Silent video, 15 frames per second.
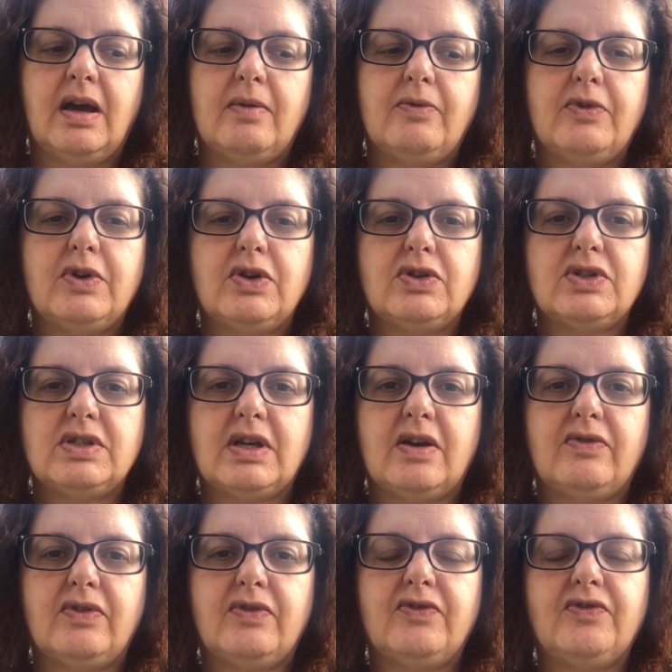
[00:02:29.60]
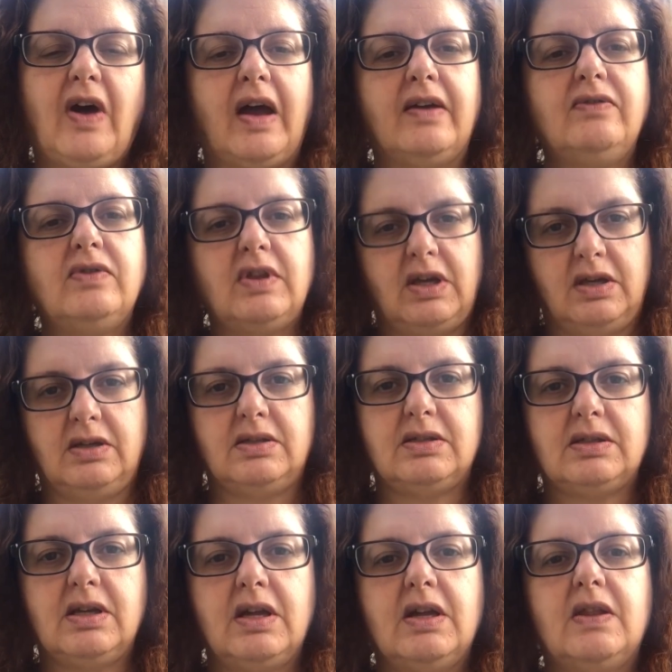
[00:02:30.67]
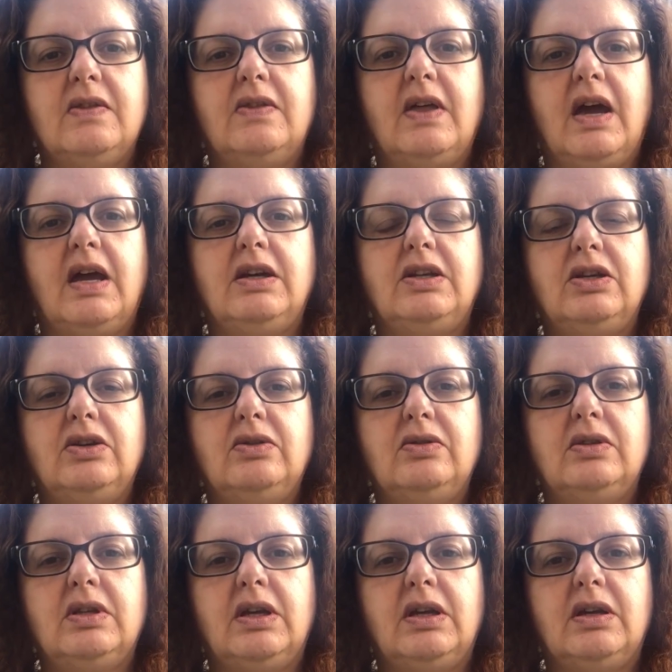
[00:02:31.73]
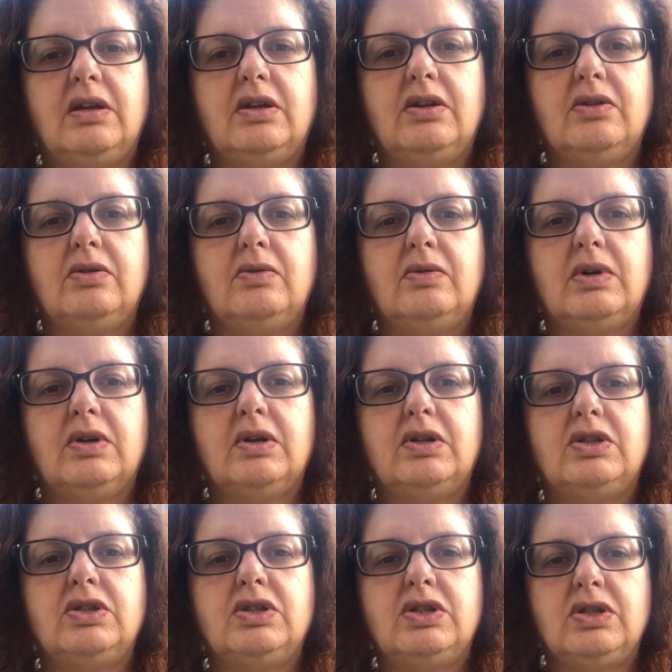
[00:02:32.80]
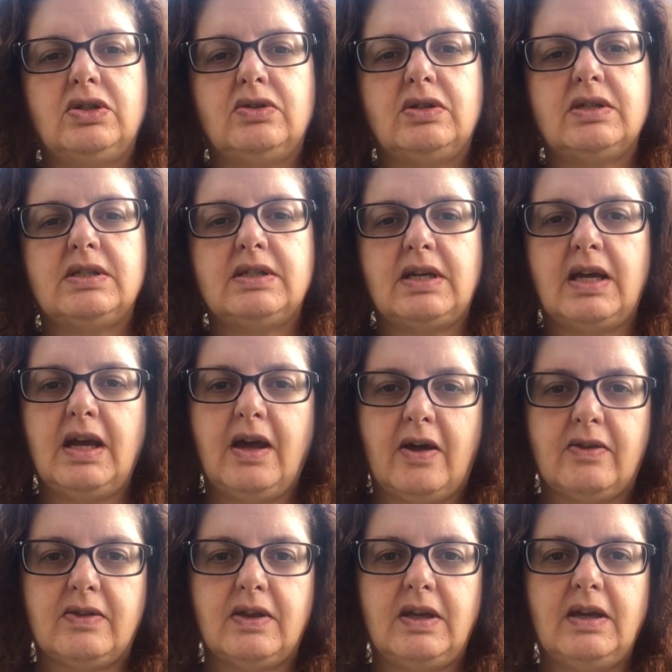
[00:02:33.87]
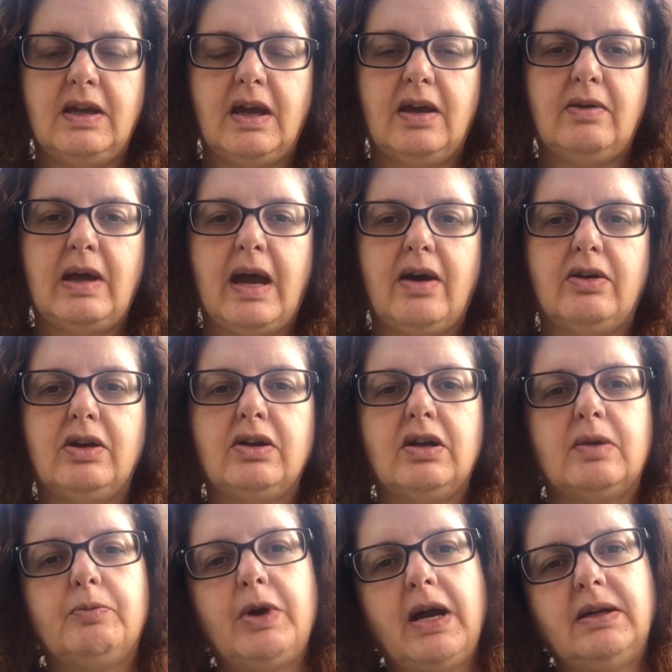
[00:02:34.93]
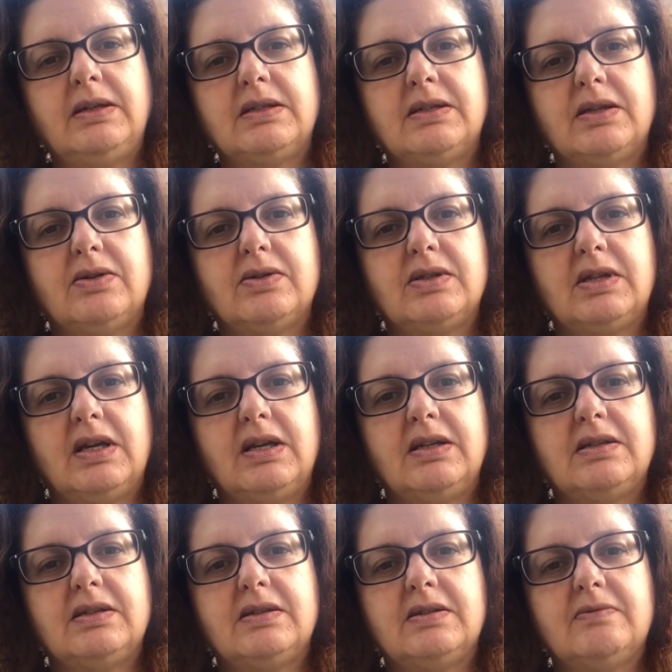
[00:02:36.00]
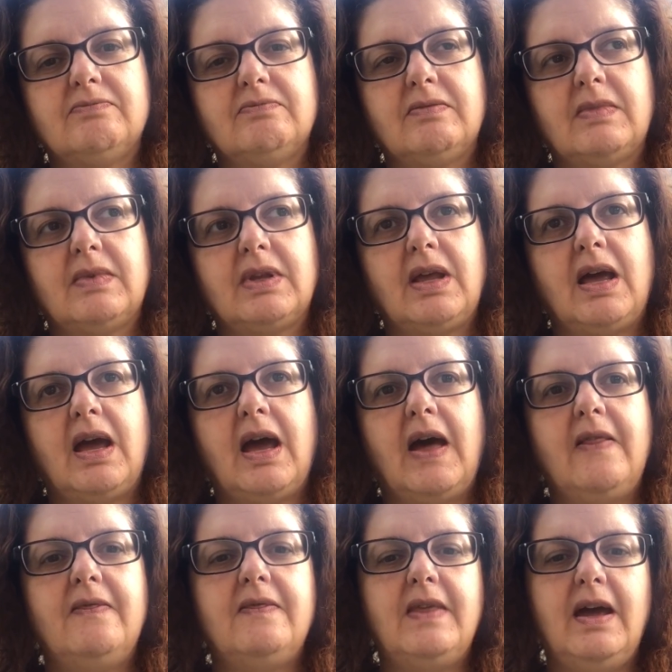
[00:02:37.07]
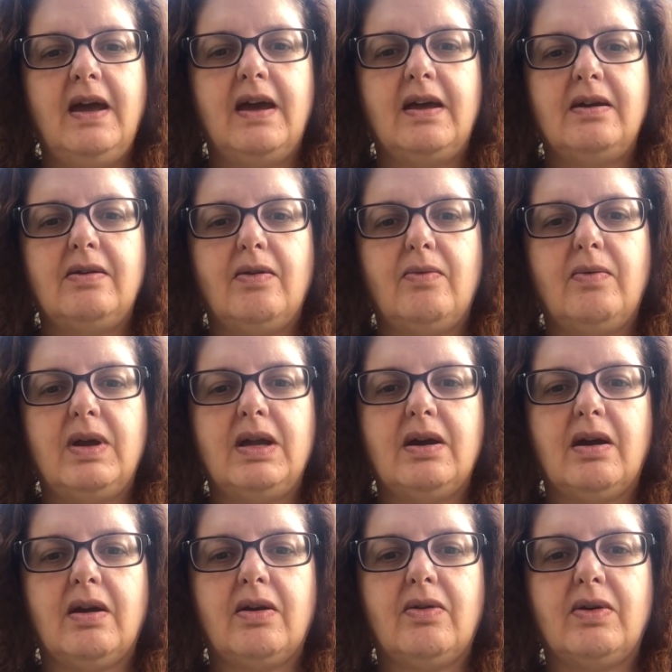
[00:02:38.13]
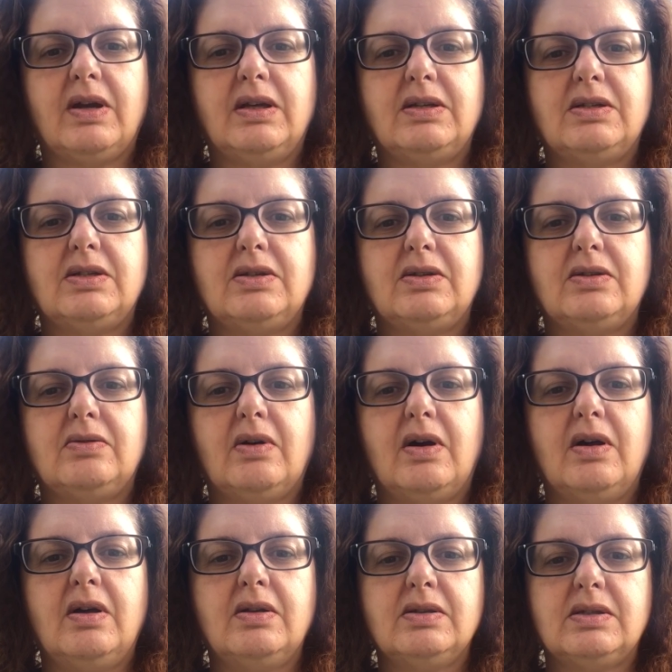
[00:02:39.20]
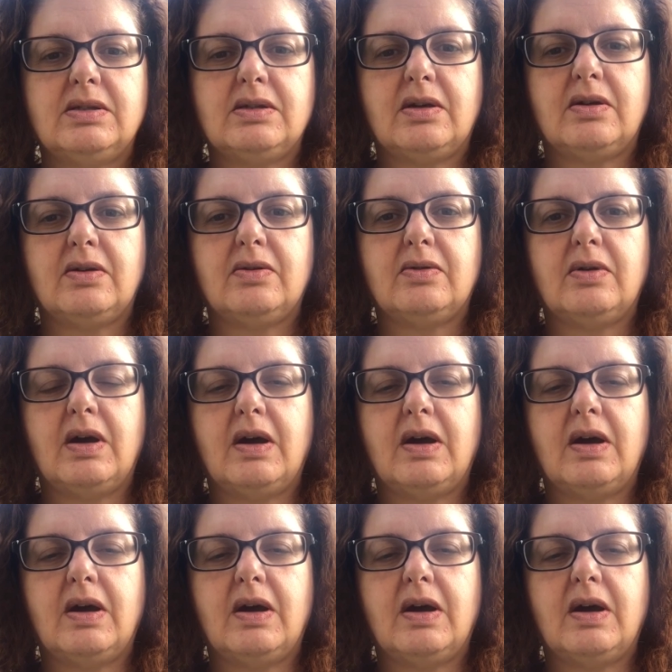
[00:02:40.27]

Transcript: for yourself of 5 things that you think you could do to stay healthy and how you're going to practice those things. And then we are going to also